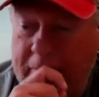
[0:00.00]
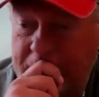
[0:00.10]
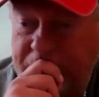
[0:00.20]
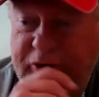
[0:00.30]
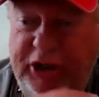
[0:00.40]

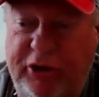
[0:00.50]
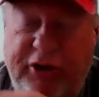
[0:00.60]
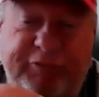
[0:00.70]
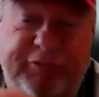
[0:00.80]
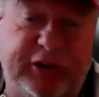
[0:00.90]

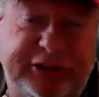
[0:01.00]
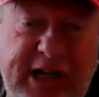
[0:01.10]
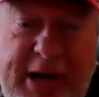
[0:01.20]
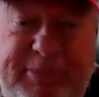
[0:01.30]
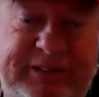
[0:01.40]
your first
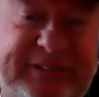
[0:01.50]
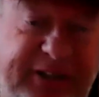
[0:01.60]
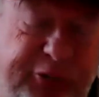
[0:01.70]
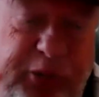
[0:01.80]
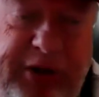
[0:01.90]
stop
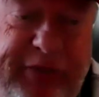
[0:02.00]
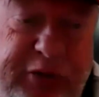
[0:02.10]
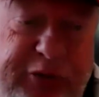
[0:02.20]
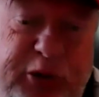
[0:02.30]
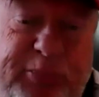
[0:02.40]
is really
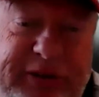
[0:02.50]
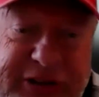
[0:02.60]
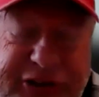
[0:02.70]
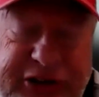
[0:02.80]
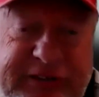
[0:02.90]
those two
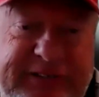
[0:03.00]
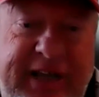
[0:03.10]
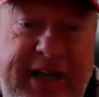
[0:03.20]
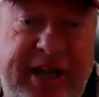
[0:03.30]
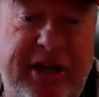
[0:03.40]
positions.
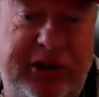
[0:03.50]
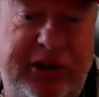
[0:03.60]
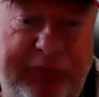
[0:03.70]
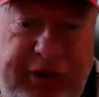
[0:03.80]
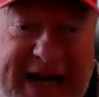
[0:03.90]

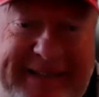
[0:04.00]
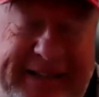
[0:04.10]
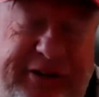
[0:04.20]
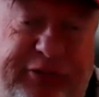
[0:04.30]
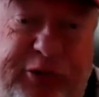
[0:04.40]
You've got to
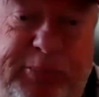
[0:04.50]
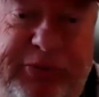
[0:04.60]
get those two